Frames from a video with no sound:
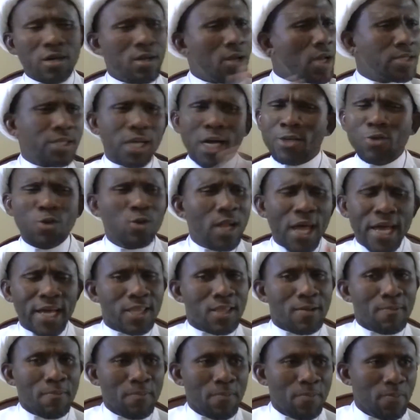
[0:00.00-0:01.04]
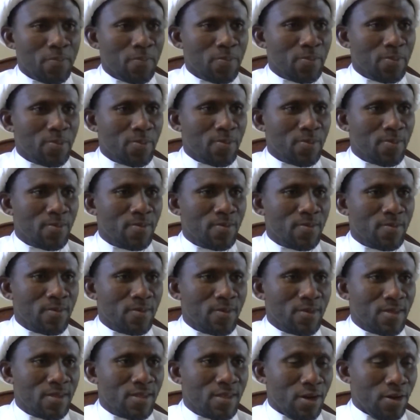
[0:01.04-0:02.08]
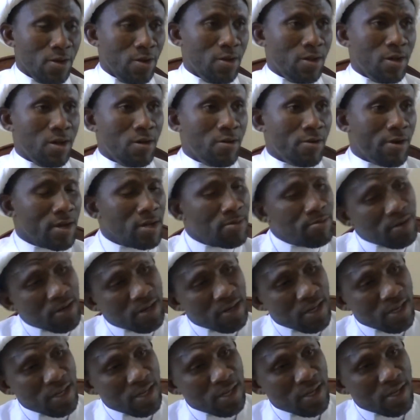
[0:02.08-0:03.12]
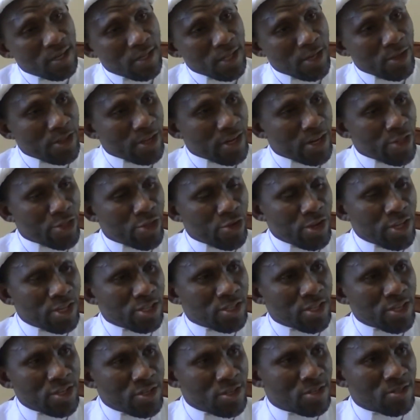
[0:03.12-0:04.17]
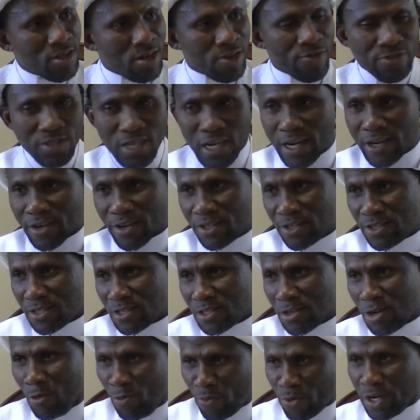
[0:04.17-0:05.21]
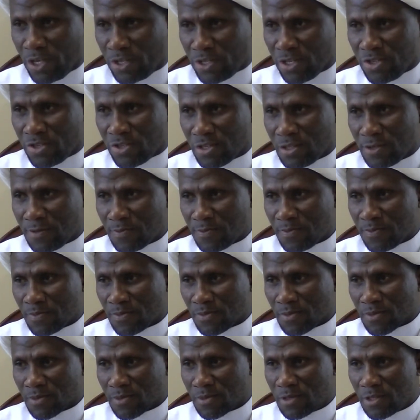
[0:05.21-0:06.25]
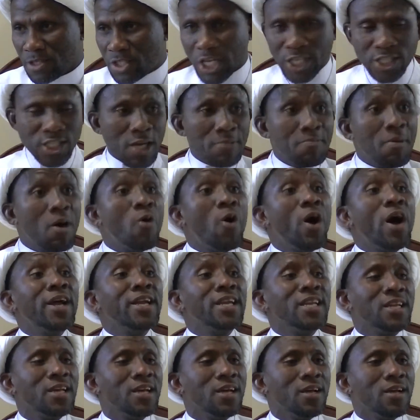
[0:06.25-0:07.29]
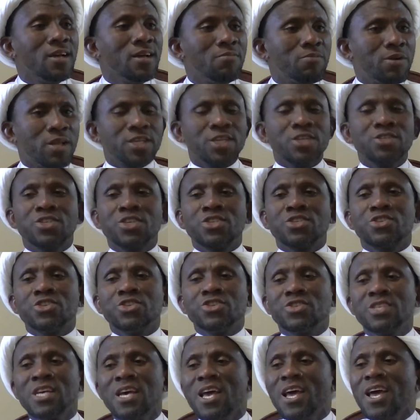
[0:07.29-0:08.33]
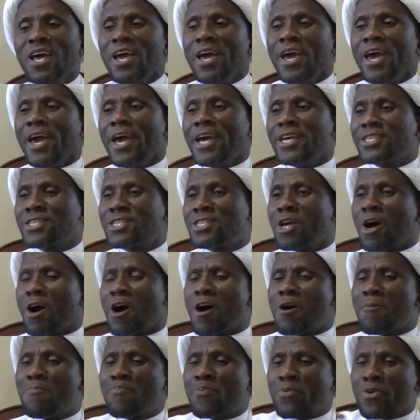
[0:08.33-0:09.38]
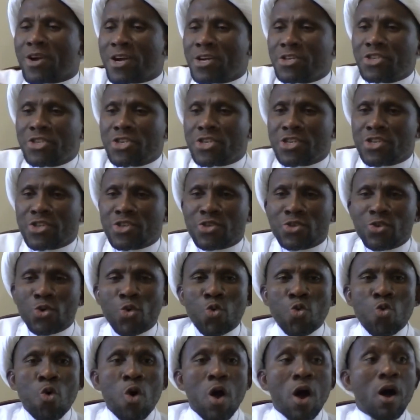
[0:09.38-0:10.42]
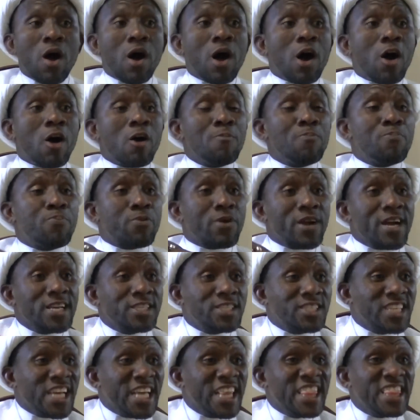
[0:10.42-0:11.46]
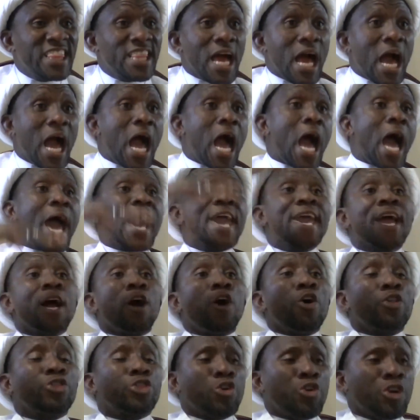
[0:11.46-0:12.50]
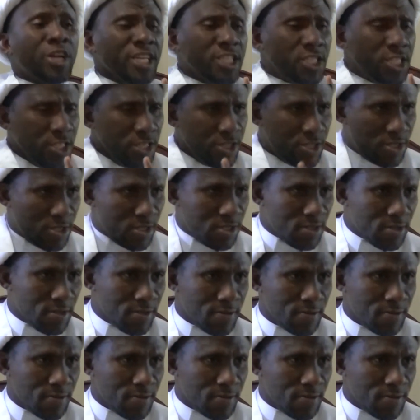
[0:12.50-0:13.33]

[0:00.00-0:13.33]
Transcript: Allah said, I don't like them. Allahu Akbar. Now there are three stages of tyrants, oppressors. Stage number one, brothers and sisters, is the oppressors who are oppressing the higher authorities.